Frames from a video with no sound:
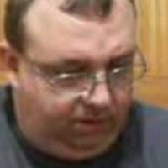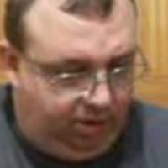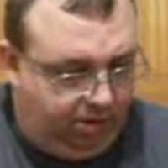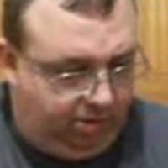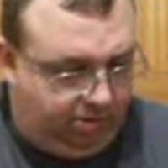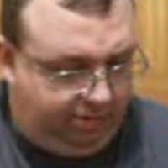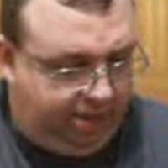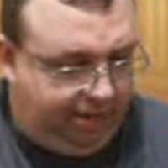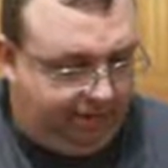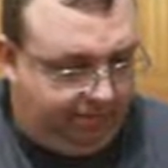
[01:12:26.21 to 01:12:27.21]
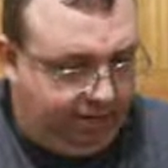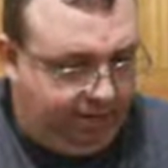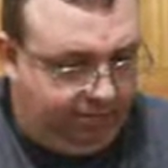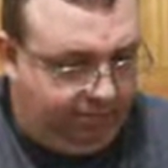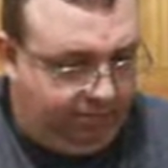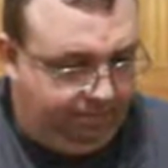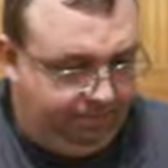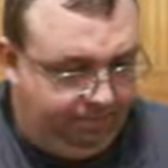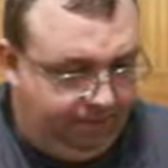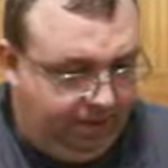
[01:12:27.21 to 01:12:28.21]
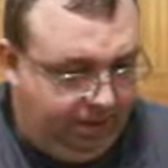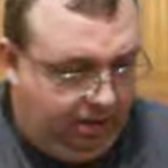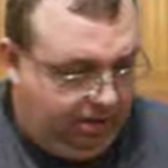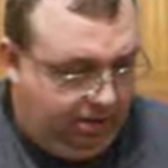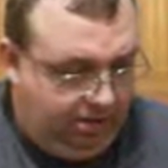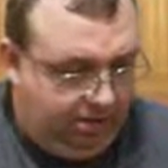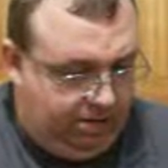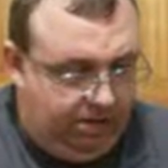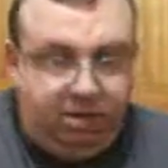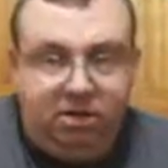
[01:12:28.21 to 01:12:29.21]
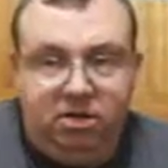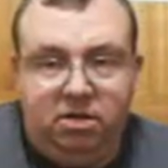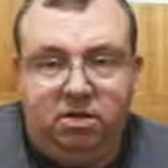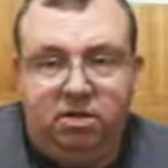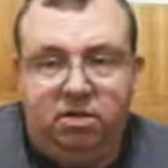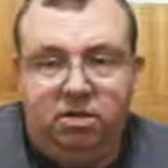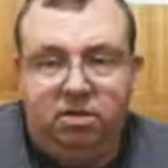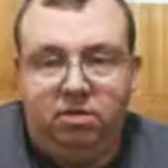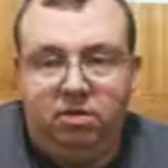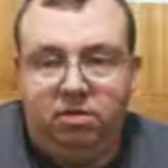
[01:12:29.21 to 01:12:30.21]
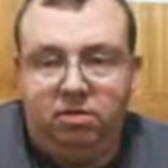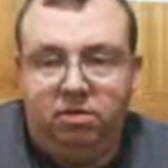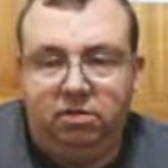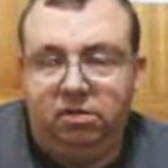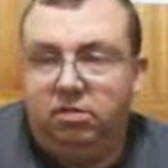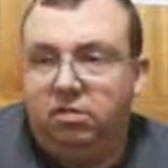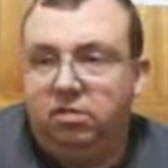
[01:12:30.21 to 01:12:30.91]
Alright, well. I uh, cheat so that way I can have Davy Jones